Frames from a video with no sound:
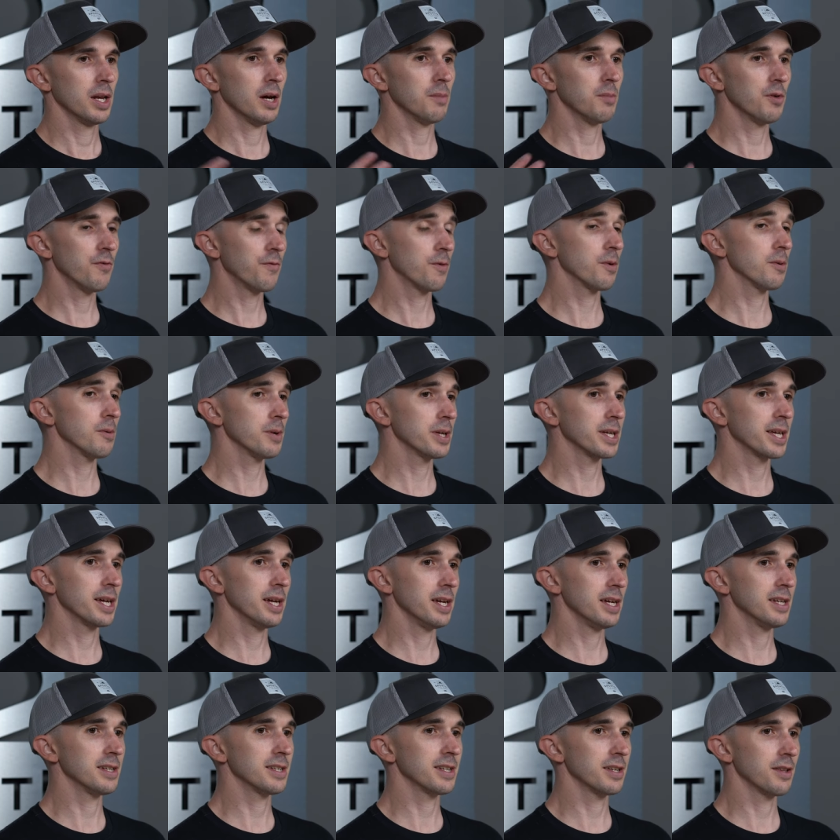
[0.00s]
Now, before we
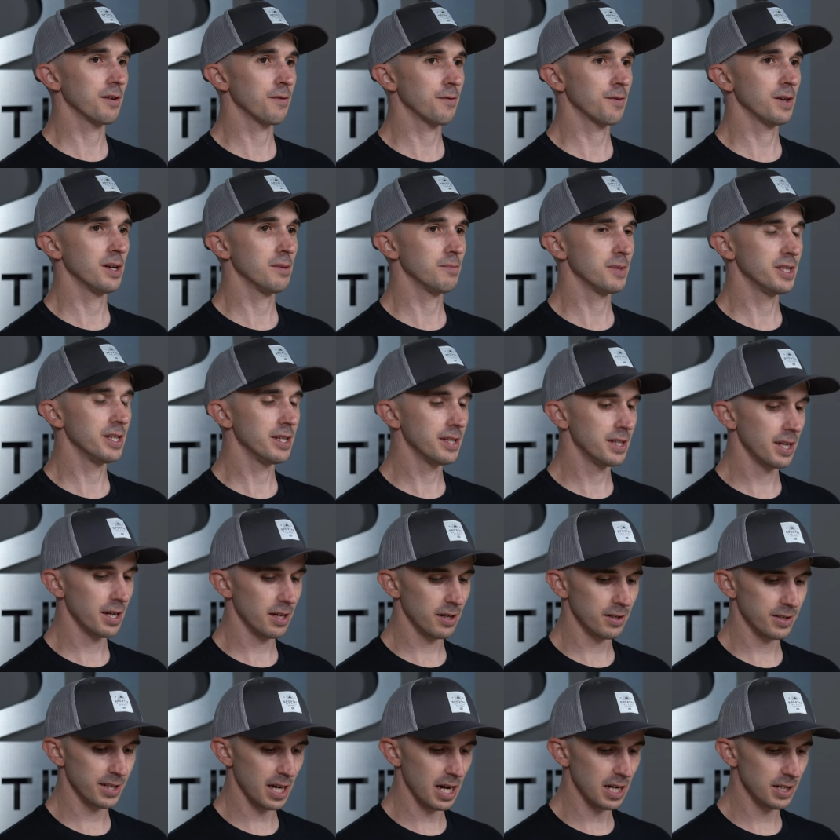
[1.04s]
get into the frame
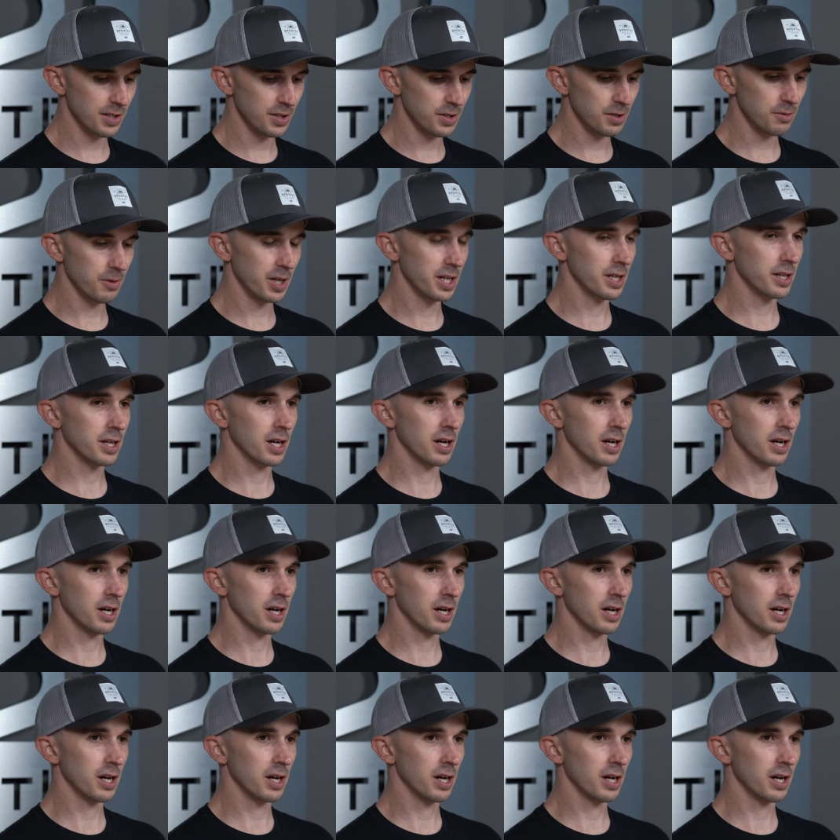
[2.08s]
details, I do want to